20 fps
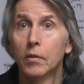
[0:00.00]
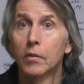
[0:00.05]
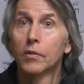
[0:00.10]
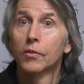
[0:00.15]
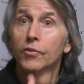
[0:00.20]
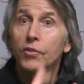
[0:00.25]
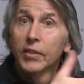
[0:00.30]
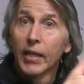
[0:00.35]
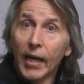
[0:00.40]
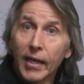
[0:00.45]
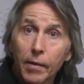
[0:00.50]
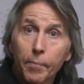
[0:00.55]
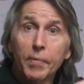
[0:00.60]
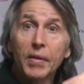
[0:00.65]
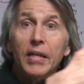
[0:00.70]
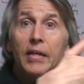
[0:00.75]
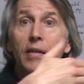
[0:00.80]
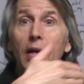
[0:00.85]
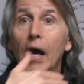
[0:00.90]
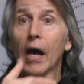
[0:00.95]
There's got to
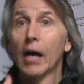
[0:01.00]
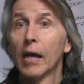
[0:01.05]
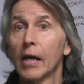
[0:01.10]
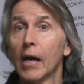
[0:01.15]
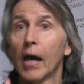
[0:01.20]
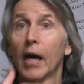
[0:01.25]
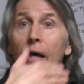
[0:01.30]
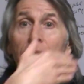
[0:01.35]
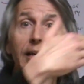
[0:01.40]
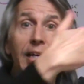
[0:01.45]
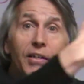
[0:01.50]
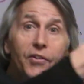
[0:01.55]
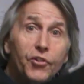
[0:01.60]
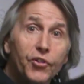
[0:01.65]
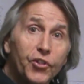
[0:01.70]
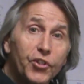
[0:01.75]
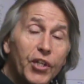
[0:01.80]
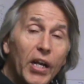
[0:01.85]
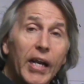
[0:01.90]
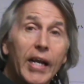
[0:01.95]
be an
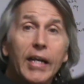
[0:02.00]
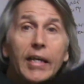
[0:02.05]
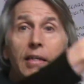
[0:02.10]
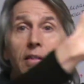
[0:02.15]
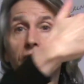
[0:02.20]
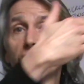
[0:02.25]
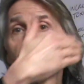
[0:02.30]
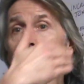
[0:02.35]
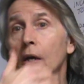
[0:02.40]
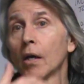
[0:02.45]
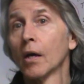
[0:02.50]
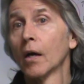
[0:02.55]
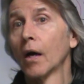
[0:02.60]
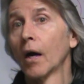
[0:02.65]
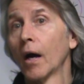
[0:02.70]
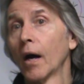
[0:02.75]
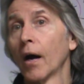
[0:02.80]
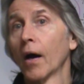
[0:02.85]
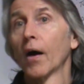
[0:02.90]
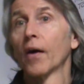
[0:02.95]
exchange
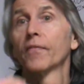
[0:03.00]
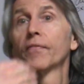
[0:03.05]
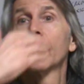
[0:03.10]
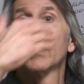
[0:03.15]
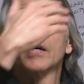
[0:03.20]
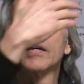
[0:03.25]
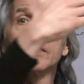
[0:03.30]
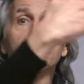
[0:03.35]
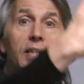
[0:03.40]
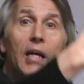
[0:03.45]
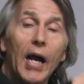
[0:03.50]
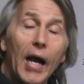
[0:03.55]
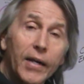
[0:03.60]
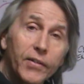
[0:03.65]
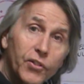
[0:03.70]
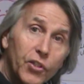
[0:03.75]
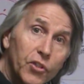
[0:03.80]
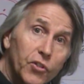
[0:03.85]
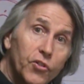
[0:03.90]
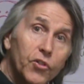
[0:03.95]
of
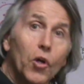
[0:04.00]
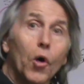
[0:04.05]
toxins